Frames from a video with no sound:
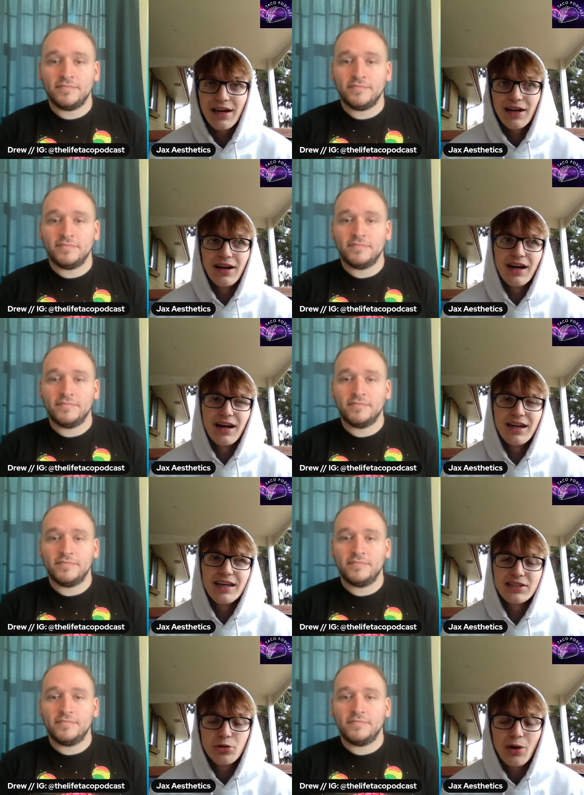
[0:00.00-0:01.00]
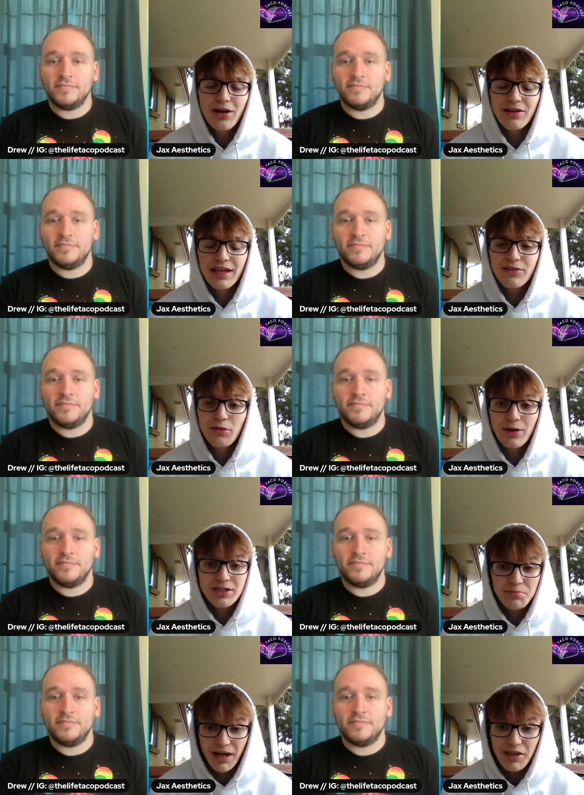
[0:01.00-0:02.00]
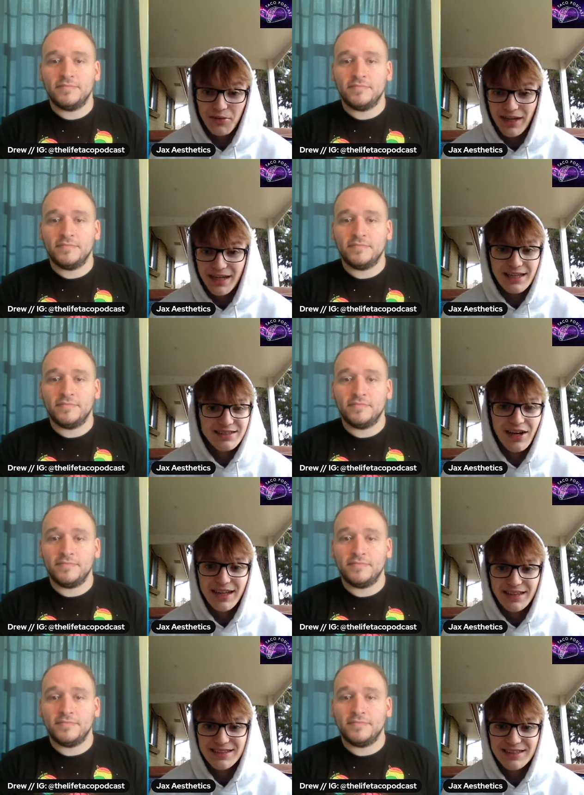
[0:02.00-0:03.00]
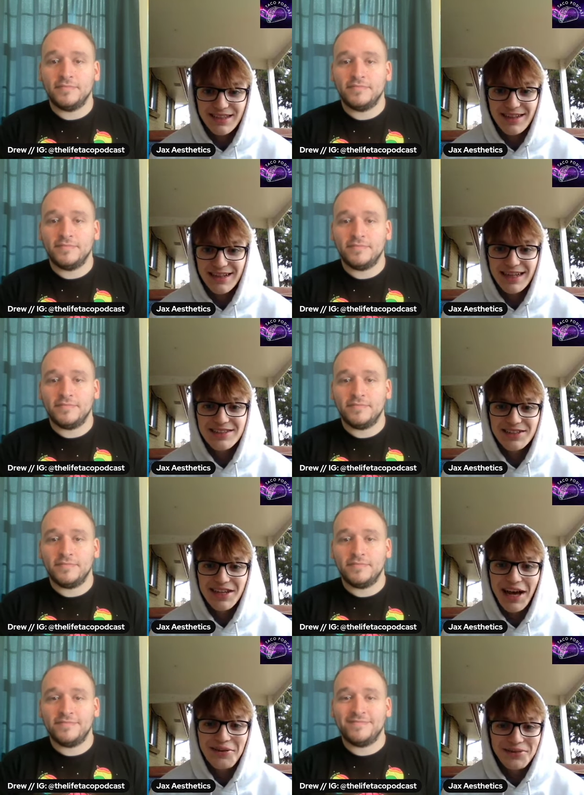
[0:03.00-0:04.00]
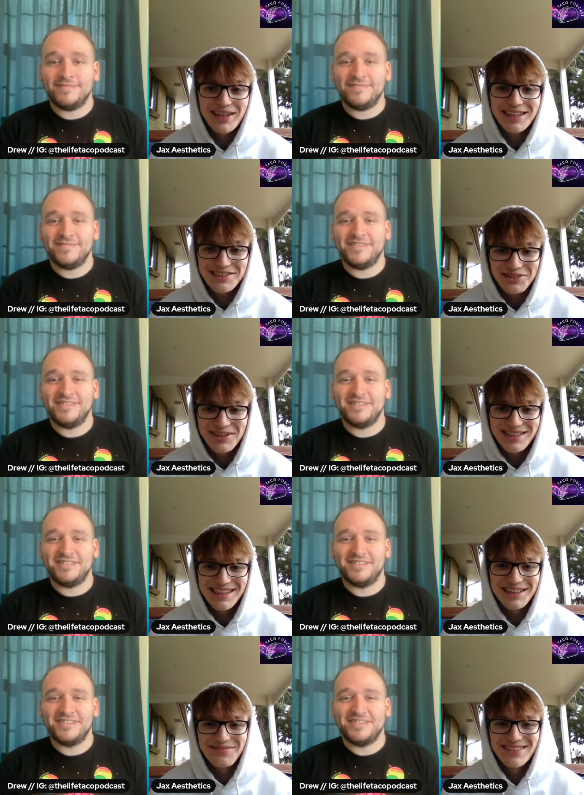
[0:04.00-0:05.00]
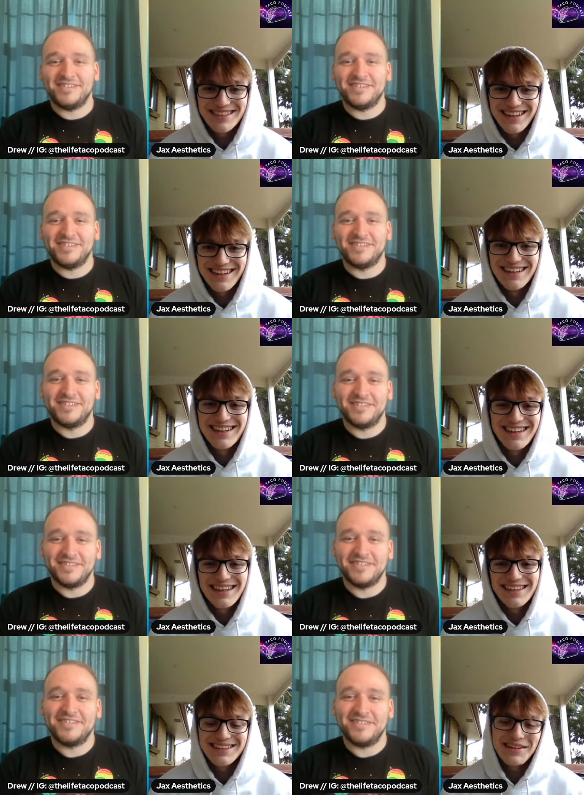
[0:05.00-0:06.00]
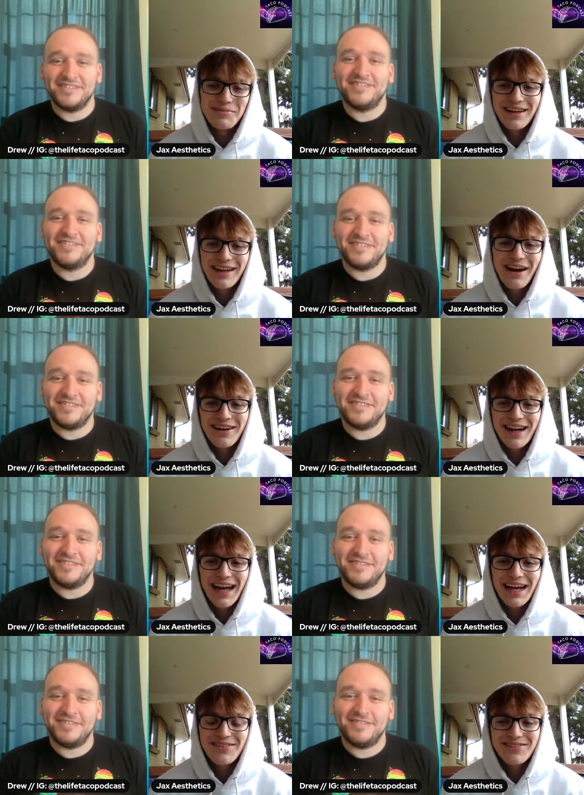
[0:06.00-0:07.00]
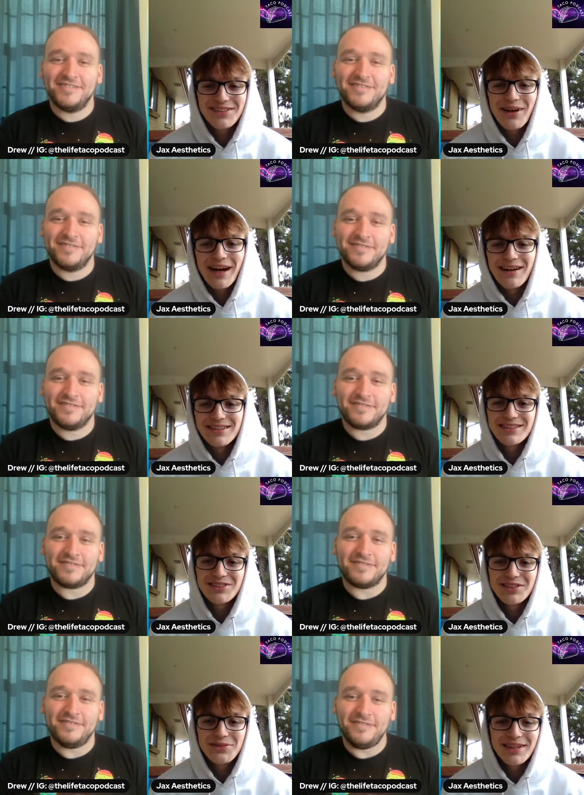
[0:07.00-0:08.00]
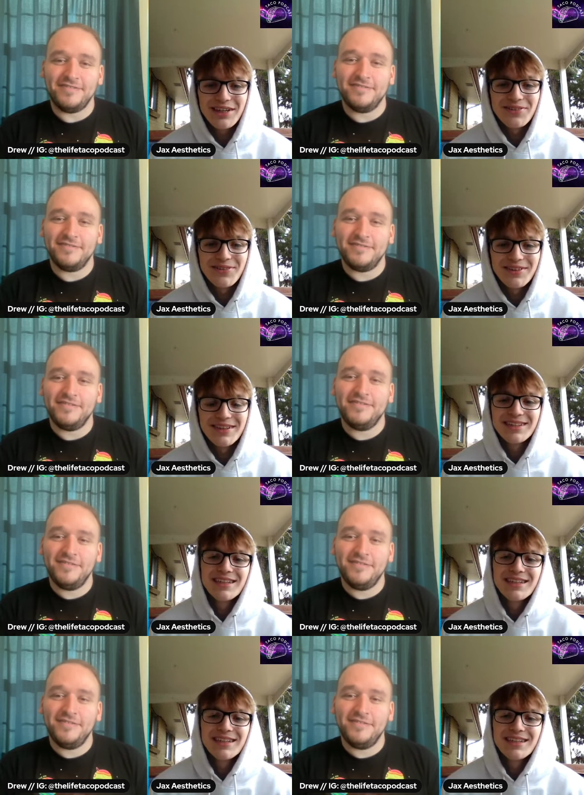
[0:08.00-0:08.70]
Speaker 1: uh, is a two hour lift, which by the way is not necessary. It's just, I really enjoy the gym. So So an hour and a half, two hours, usually what I go for.